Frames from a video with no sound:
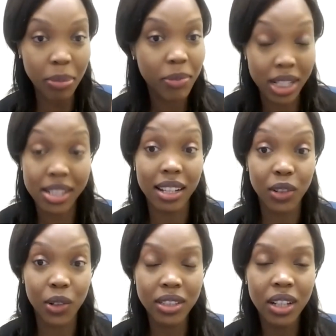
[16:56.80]
a
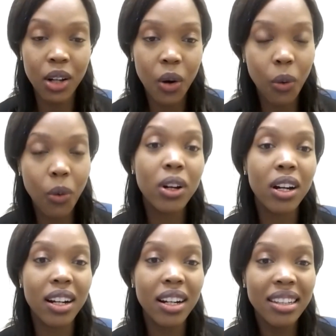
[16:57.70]
signal,
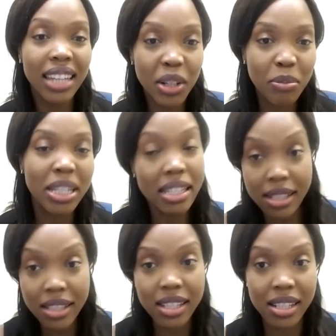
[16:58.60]
or they could be
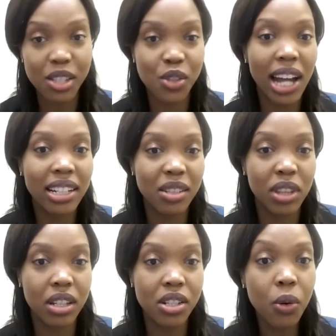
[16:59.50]
easily distracted with
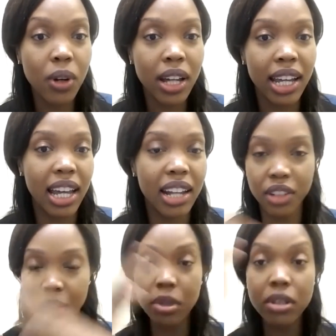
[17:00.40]
a toy and
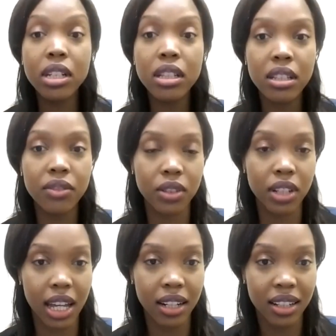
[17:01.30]
completely
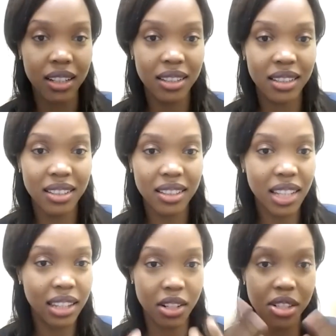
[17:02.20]
forget
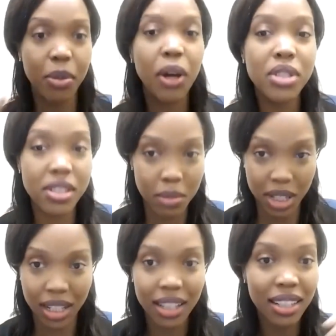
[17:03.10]
that they're supposed to be